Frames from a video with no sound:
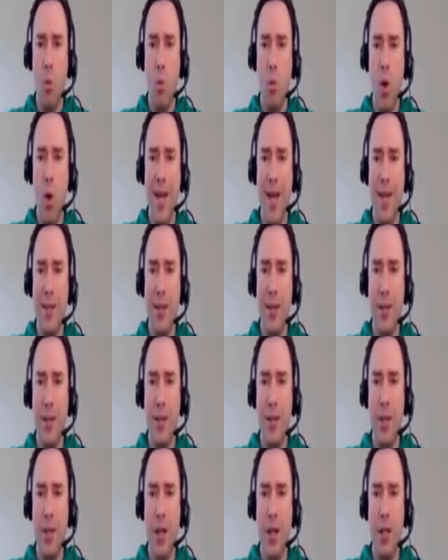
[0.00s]
white
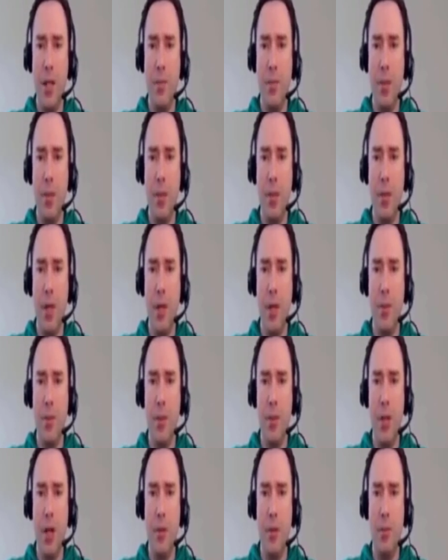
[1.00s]
is setting up the
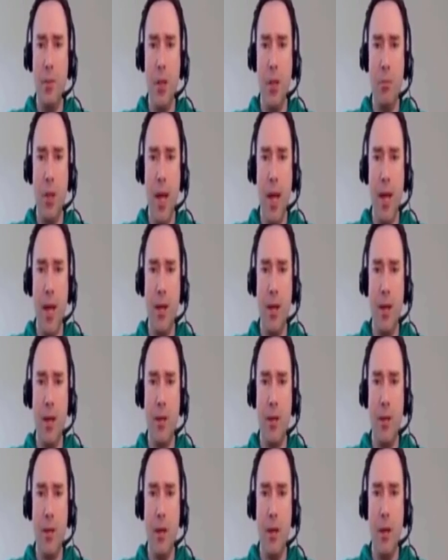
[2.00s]
same setup that black
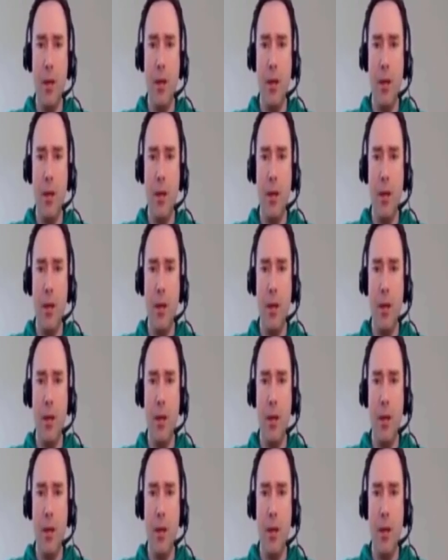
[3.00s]
does,